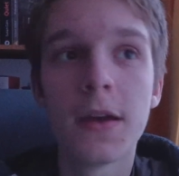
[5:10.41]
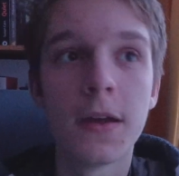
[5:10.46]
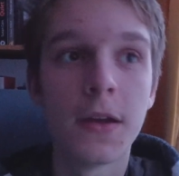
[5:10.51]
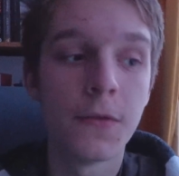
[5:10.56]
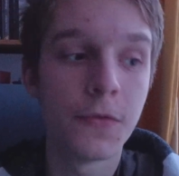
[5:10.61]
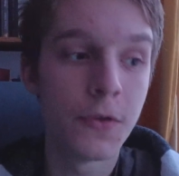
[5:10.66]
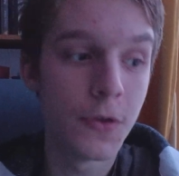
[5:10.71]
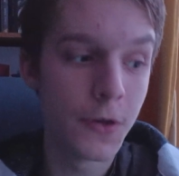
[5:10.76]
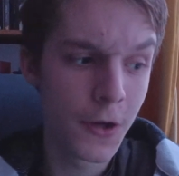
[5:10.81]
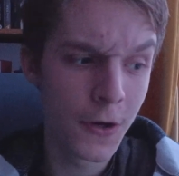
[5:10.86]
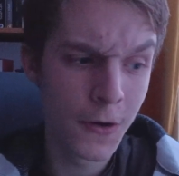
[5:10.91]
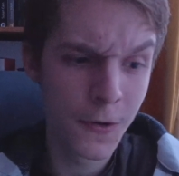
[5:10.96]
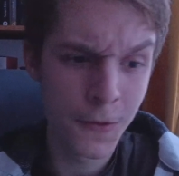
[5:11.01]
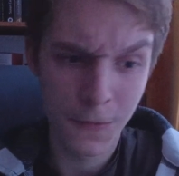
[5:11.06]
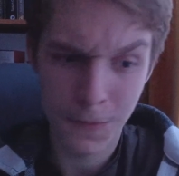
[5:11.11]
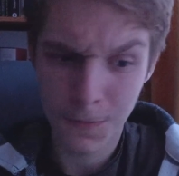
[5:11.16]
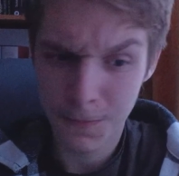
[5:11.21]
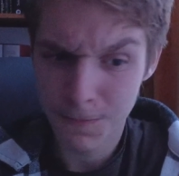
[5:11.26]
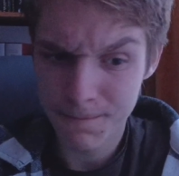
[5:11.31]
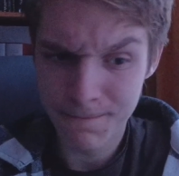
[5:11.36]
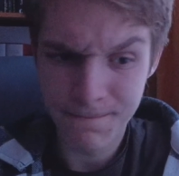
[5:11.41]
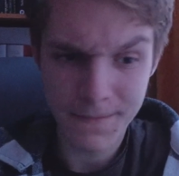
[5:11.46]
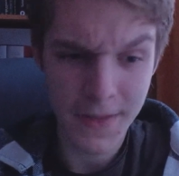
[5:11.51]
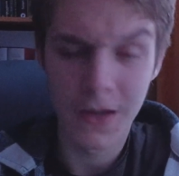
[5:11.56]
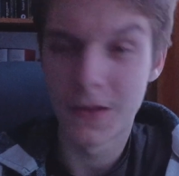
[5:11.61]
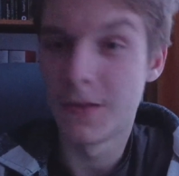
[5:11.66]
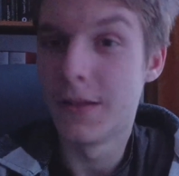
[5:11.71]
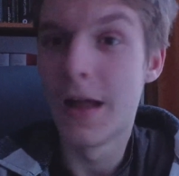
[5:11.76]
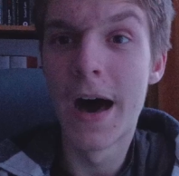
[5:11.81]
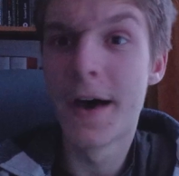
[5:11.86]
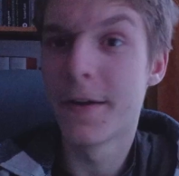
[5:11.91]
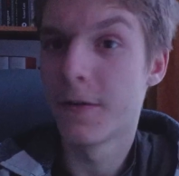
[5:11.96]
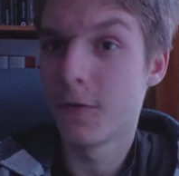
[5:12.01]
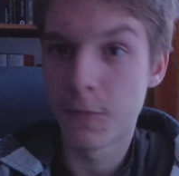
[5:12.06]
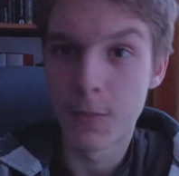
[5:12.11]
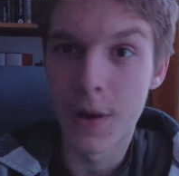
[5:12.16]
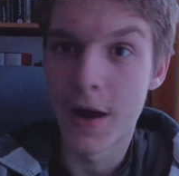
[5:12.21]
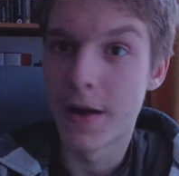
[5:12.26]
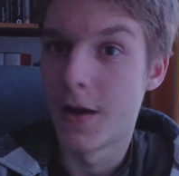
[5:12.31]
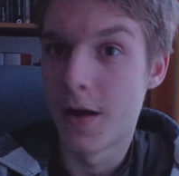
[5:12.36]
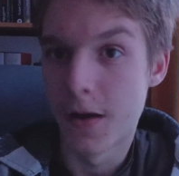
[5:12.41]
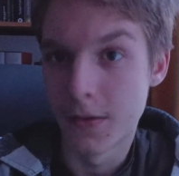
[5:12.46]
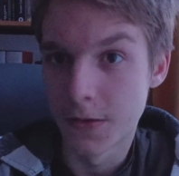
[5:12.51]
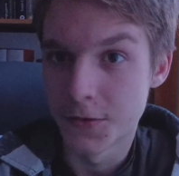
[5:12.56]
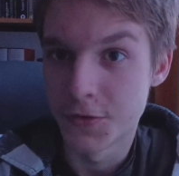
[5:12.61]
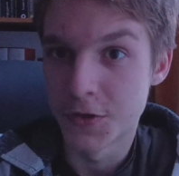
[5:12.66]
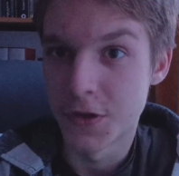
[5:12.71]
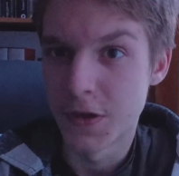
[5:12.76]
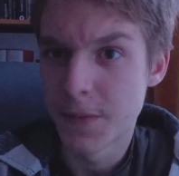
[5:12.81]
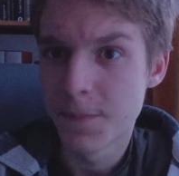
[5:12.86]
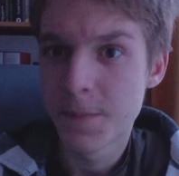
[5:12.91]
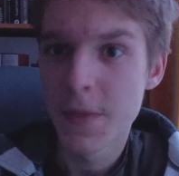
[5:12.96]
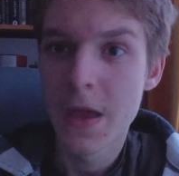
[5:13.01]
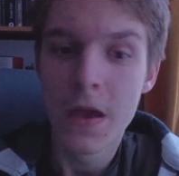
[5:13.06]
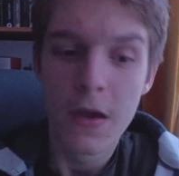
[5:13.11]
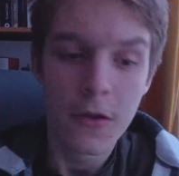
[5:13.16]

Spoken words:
And if you know a lot of biology,